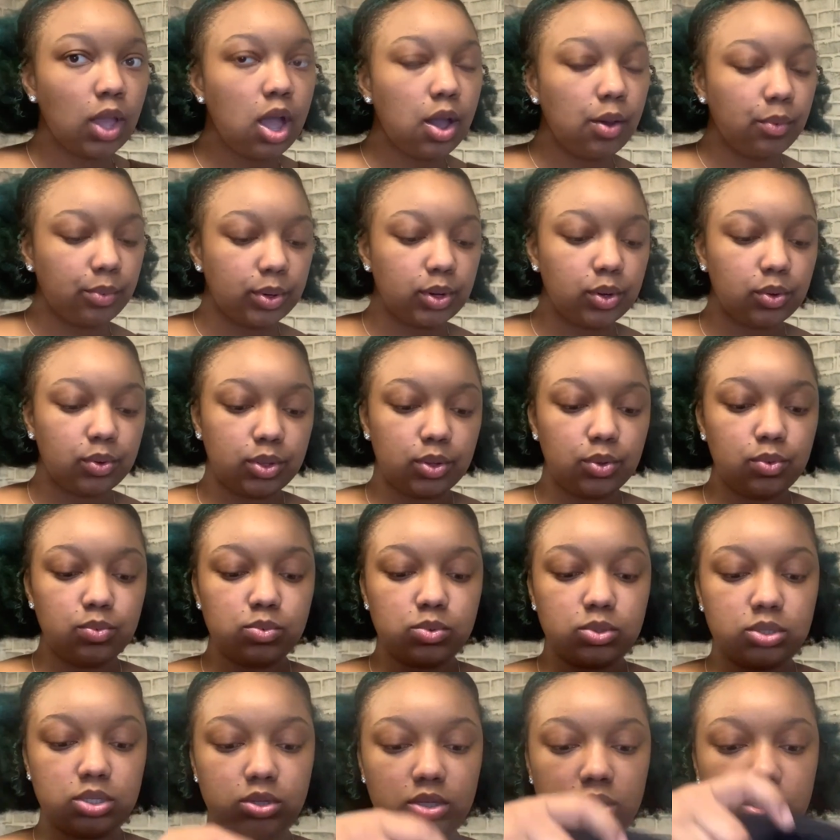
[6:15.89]
Real cute,
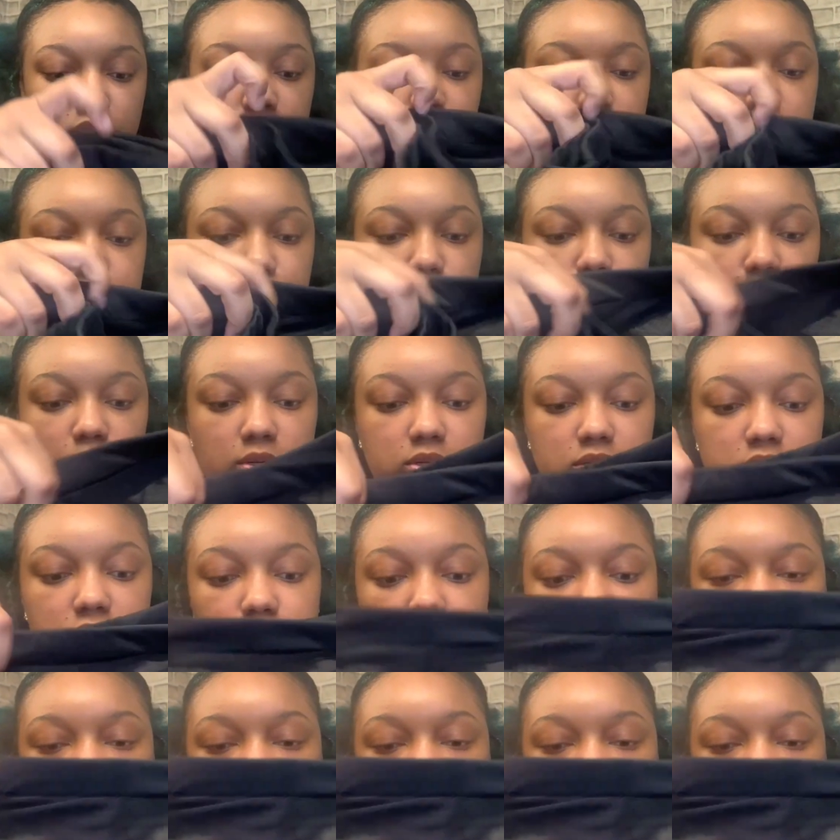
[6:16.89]
simple and sweet.